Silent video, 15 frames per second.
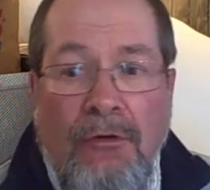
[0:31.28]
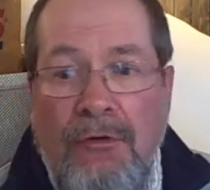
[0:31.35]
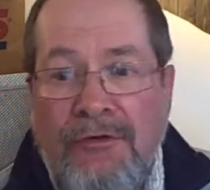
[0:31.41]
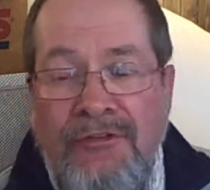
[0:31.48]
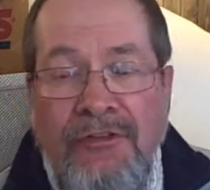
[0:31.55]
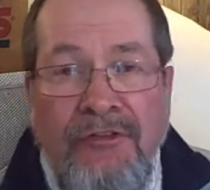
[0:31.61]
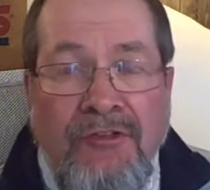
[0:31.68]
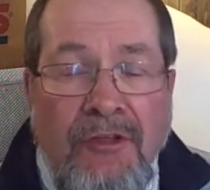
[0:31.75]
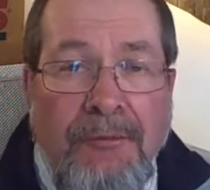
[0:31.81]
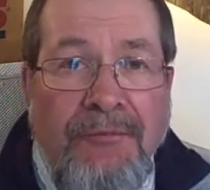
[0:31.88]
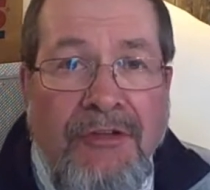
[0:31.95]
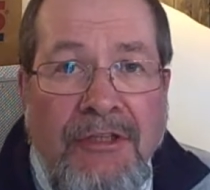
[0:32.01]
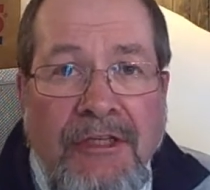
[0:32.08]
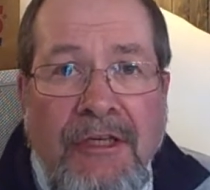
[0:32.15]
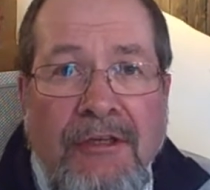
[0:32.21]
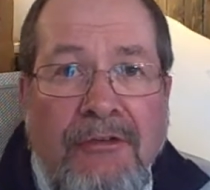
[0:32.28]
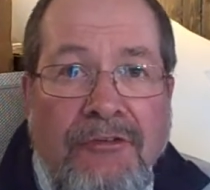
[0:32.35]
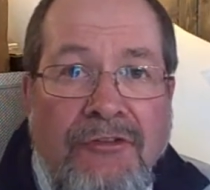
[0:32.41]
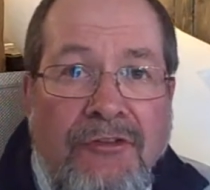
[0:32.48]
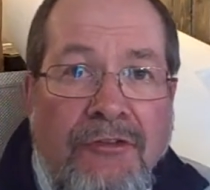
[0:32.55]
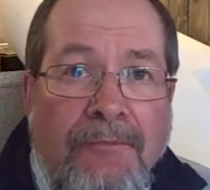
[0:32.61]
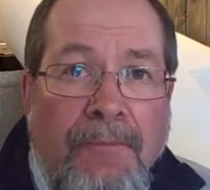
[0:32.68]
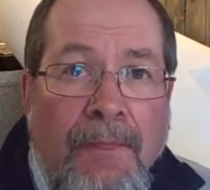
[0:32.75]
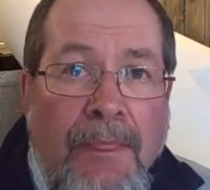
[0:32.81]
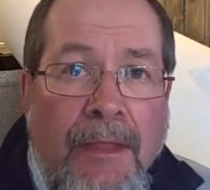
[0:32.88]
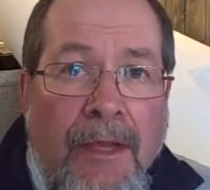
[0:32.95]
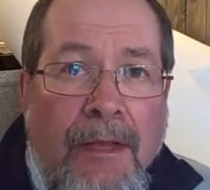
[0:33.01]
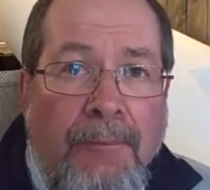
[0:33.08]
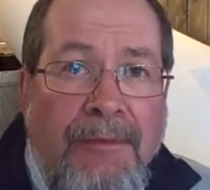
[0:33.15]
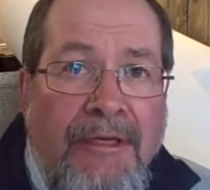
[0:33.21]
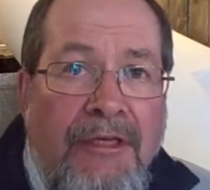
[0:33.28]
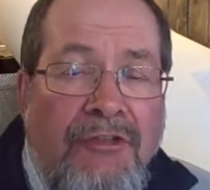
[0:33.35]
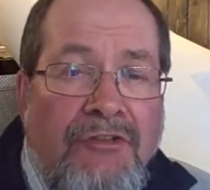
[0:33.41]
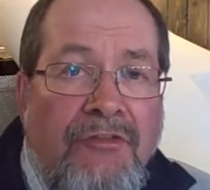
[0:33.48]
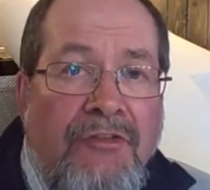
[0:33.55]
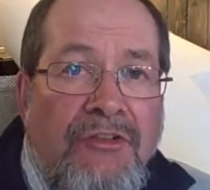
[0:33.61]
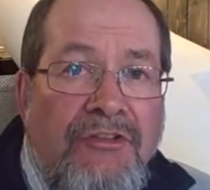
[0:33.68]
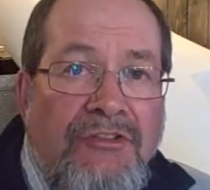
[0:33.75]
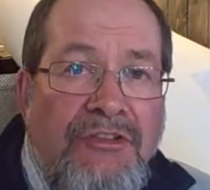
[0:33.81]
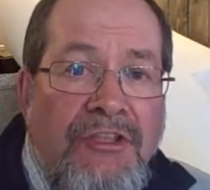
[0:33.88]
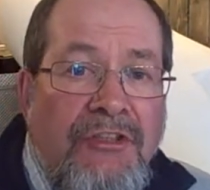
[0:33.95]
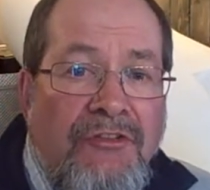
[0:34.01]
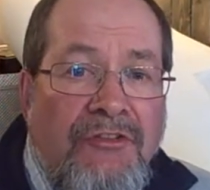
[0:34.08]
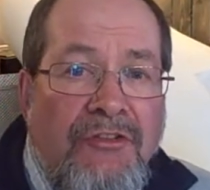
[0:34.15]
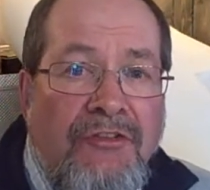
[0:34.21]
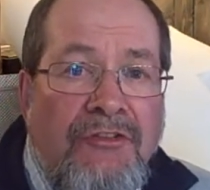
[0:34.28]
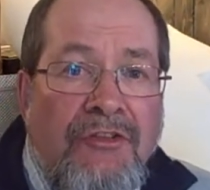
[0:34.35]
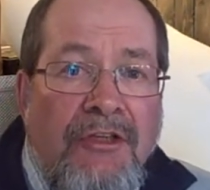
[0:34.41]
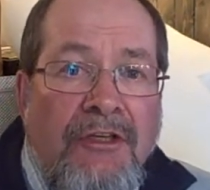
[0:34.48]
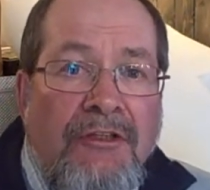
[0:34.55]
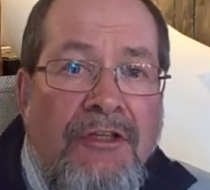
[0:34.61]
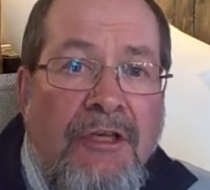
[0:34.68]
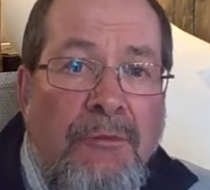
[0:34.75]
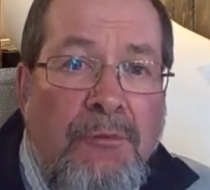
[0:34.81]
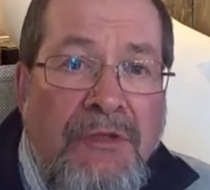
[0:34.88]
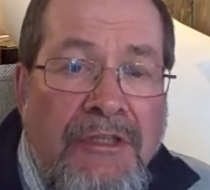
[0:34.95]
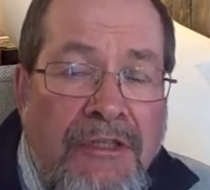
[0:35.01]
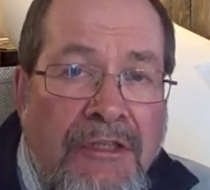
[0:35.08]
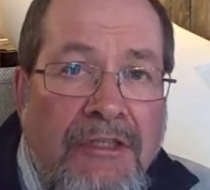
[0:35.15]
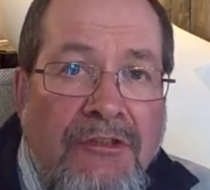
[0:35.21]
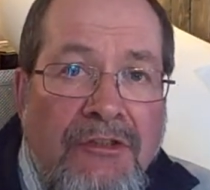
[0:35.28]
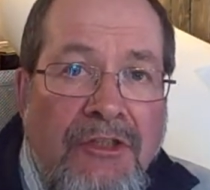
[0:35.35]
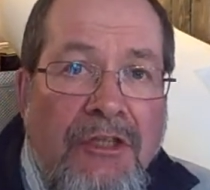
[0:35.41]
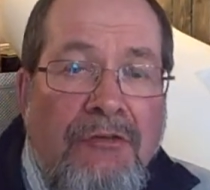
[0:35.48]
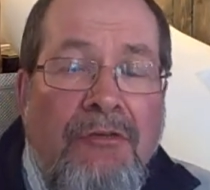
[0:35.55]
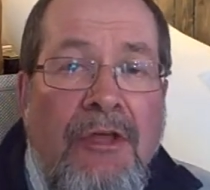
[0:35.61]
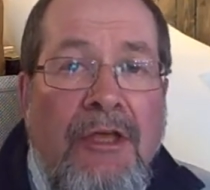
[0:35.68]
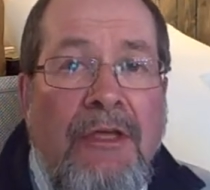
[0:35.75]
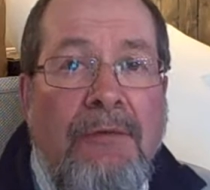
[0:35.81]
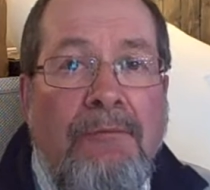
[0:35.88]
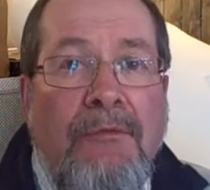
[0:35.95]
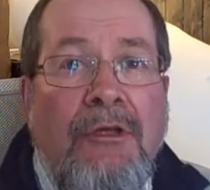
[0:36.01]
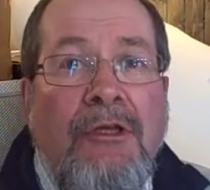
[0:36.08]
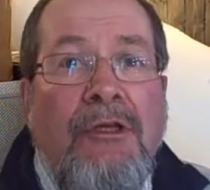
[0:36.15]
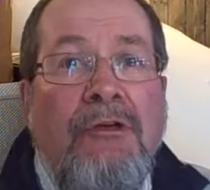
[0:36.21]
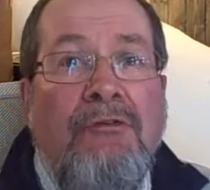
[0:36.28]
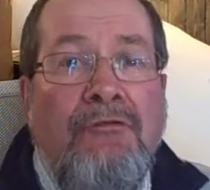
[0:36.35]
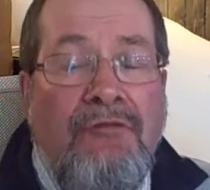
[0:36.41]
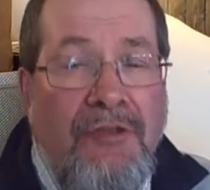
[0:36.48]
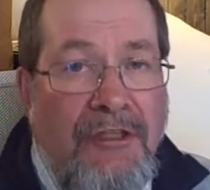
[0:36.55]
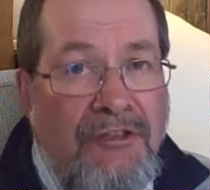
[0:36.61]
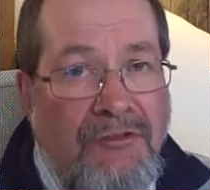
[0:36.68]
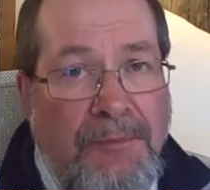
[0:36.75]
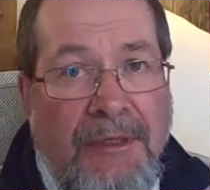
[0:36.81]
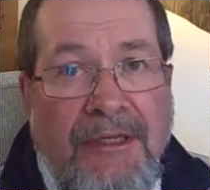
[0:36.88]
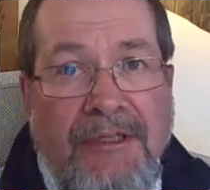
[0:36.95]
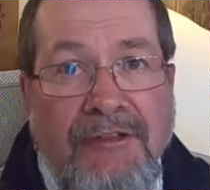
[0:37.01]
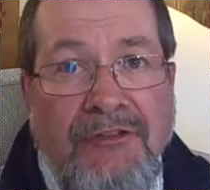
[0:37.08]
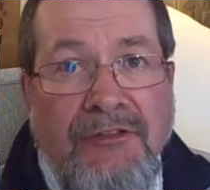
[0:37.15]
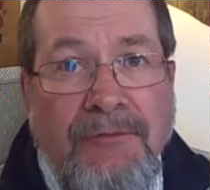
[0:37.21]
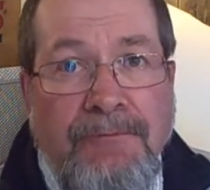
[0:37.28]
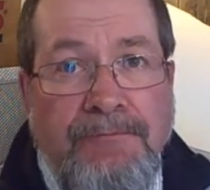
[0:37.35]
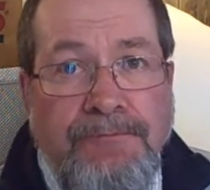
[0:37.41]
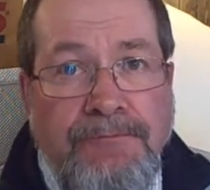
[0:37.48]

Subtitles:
or is it something else? Because if it's Jesus, then we need to give him first place.